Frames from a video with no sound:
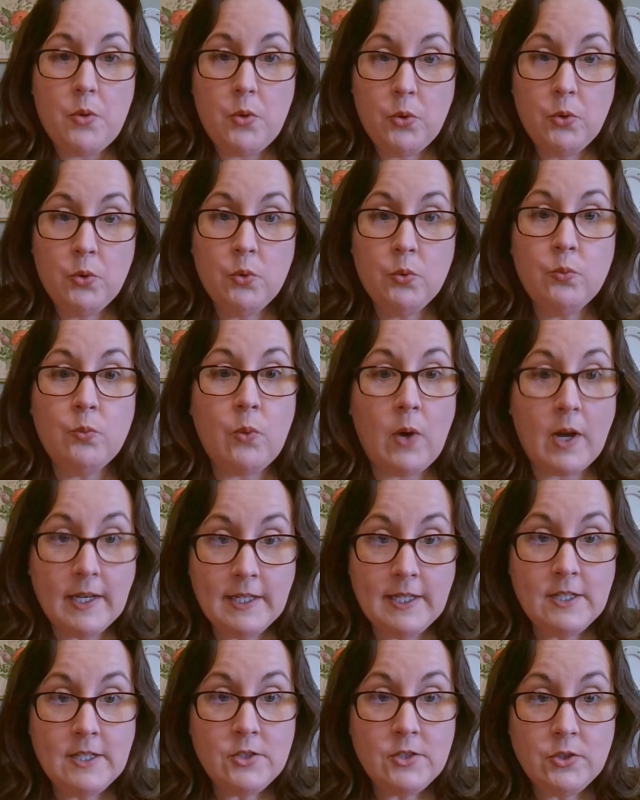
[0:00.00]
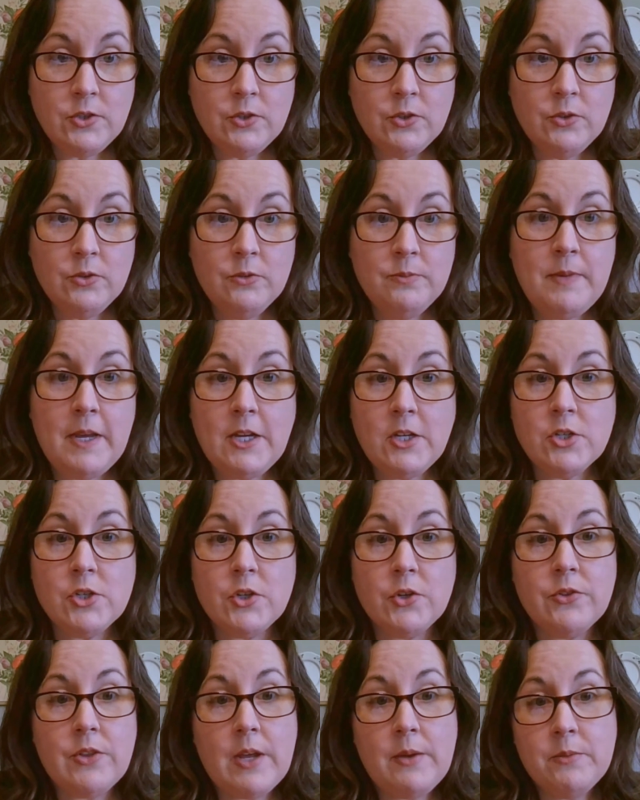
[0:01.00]
who wanted to make
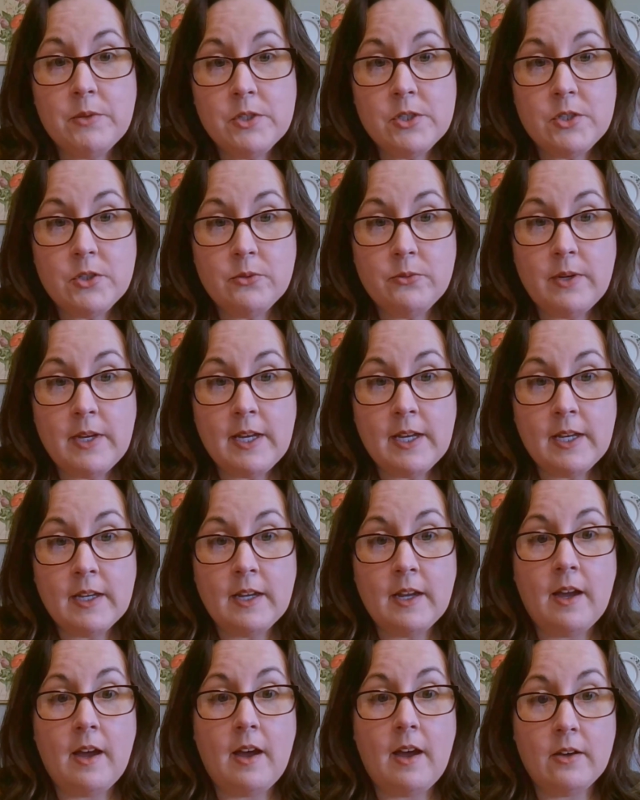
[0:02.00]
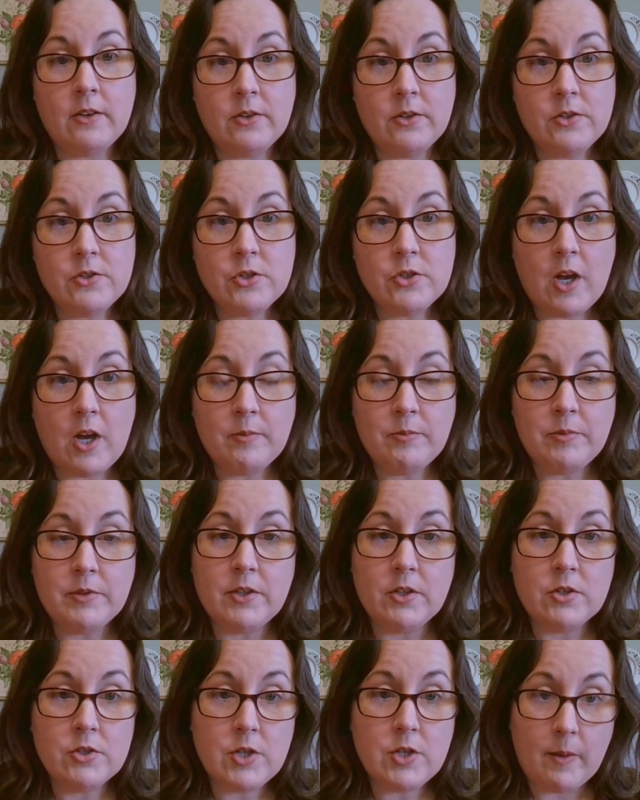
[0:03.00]
sure they were doing a good job with
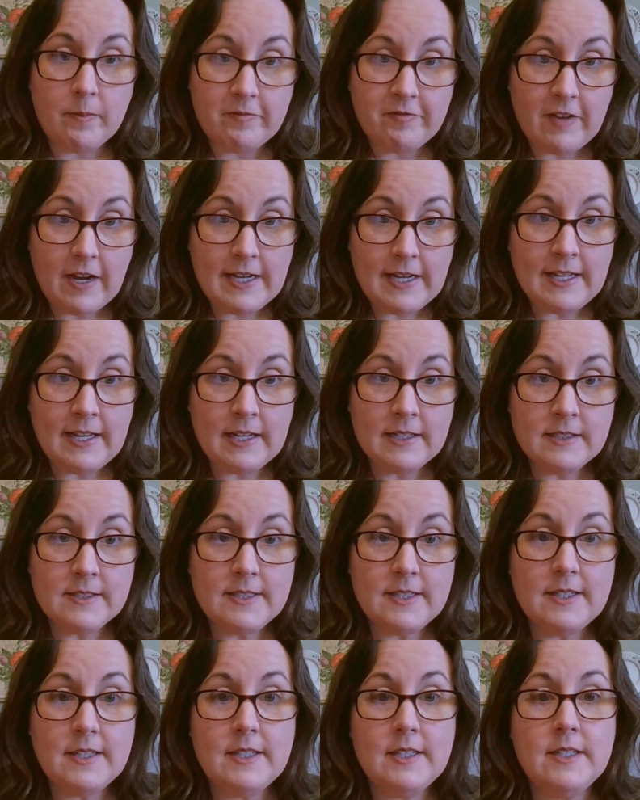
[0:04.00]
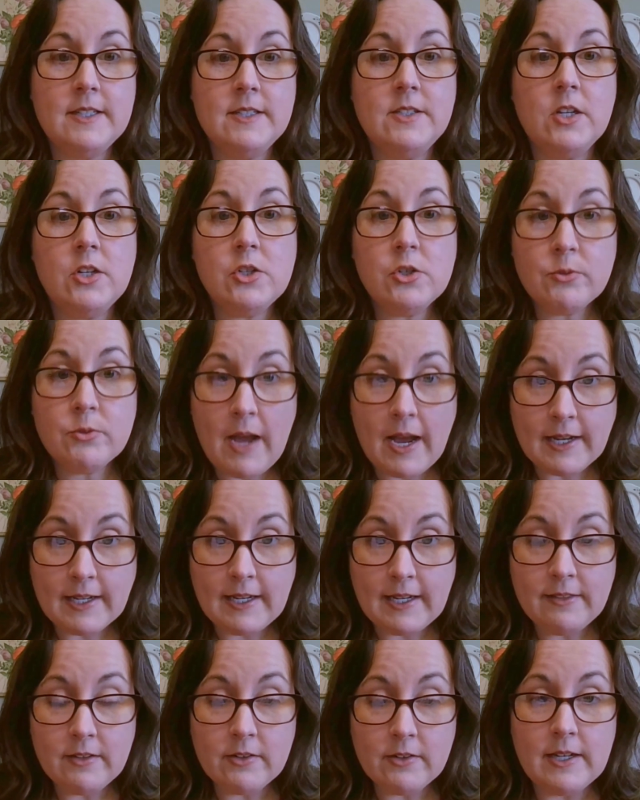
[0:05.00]
their shop finances,
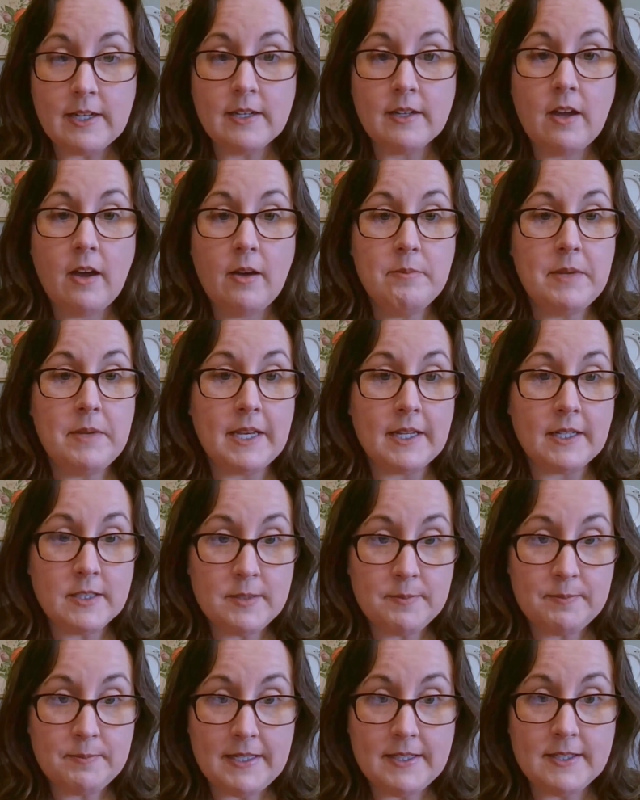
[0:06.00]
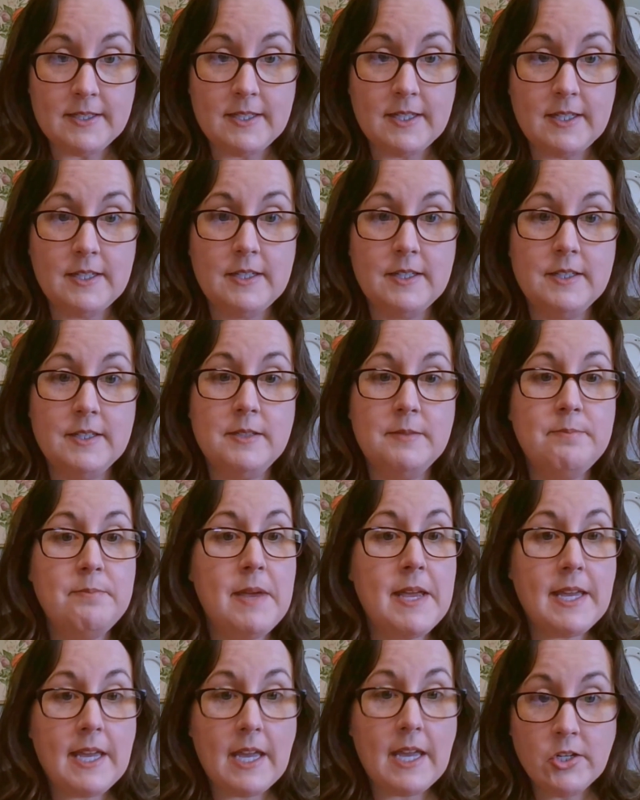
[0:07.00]
tracking their income and expenses,
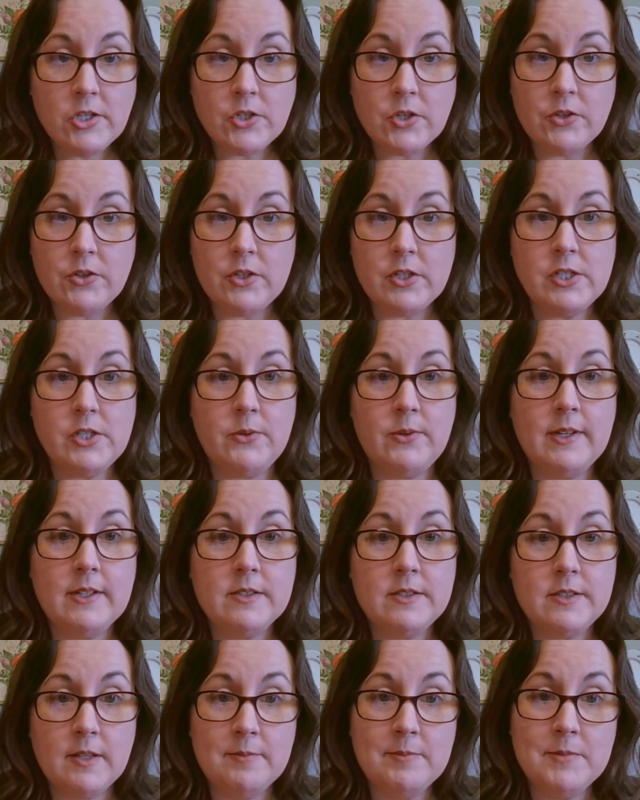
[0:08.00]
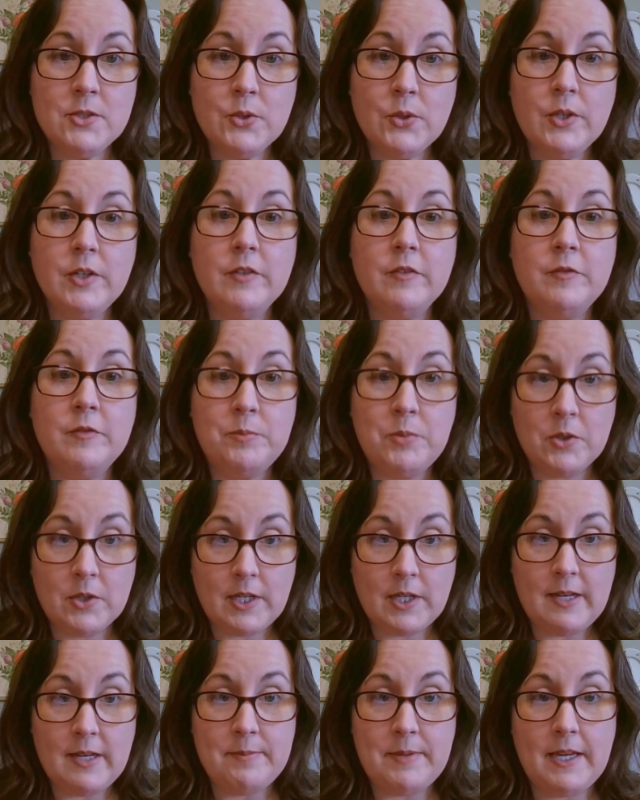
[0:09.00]
making sure they're doing some sort of
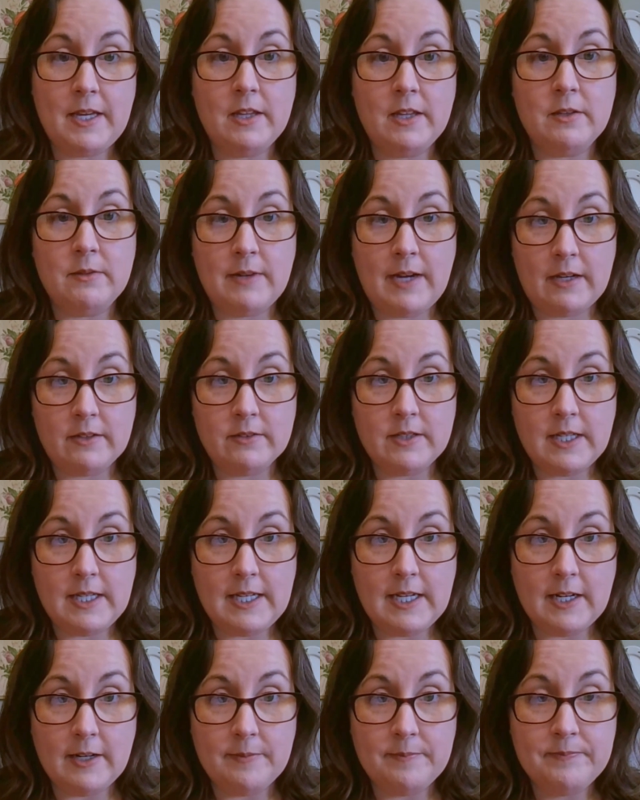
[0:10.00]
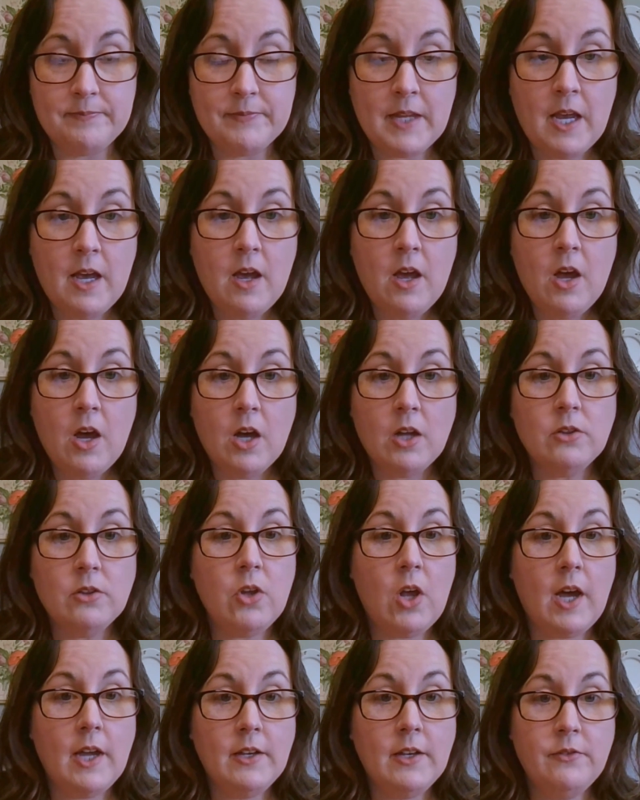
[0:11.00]
bookkeeping throughout the year. A
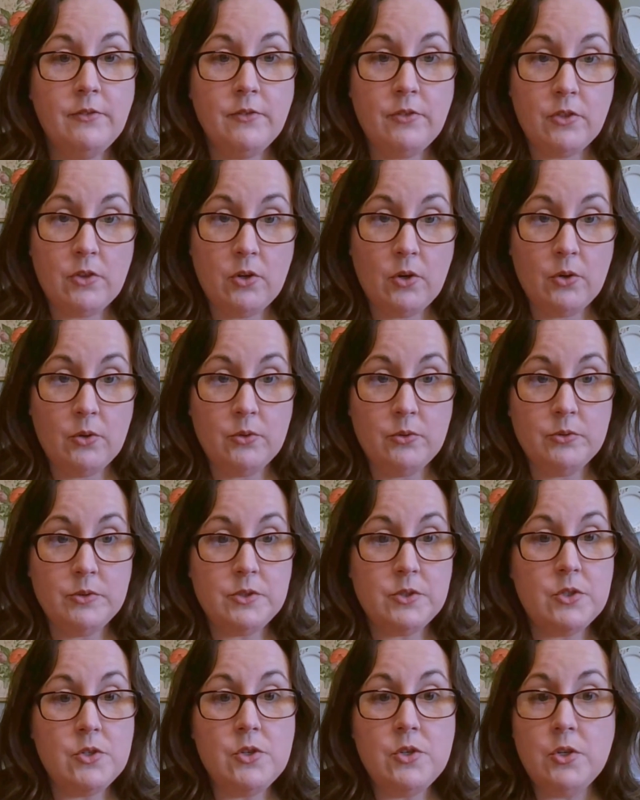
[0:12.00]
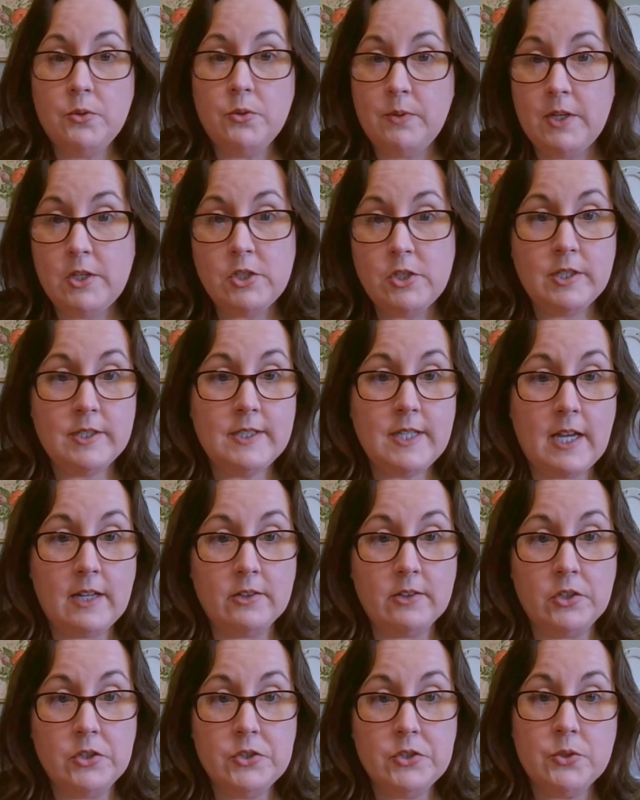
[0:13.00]
lot of those newish
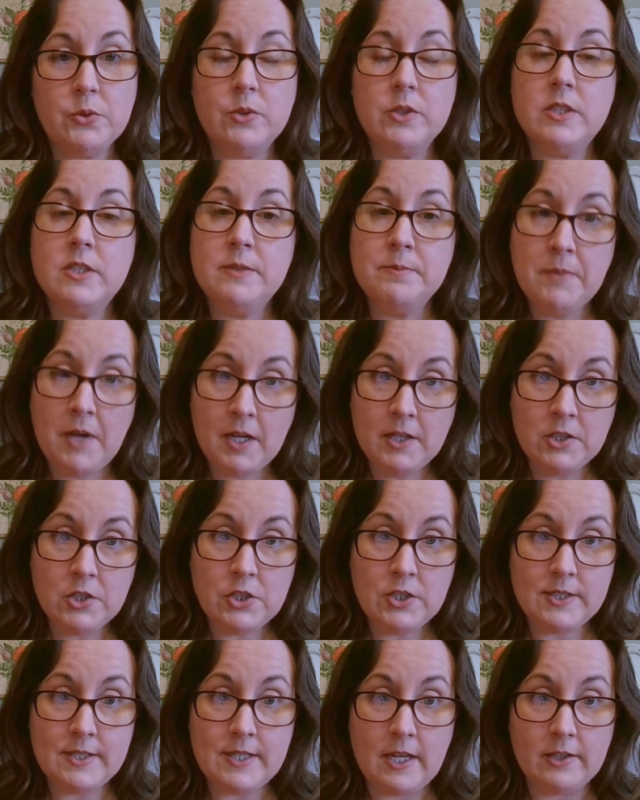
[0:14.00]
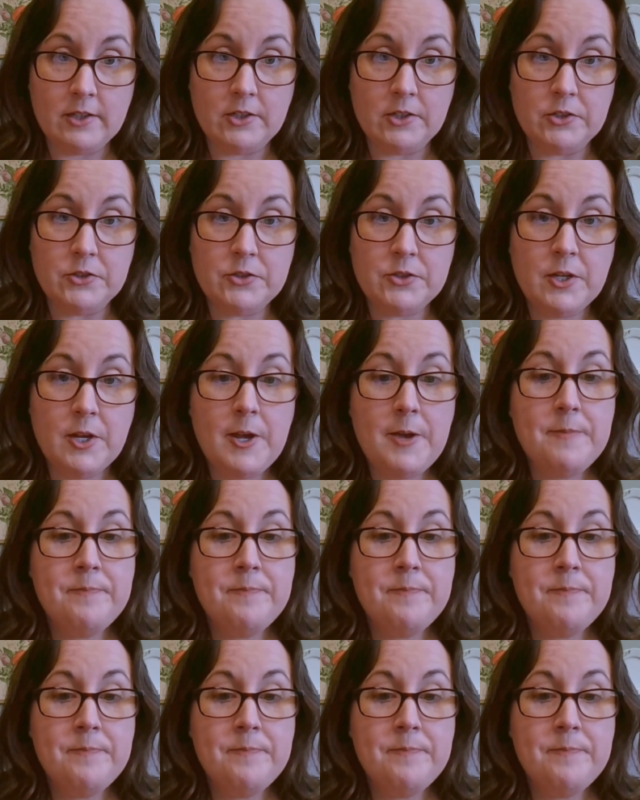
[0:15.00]
sellers or smallish sellers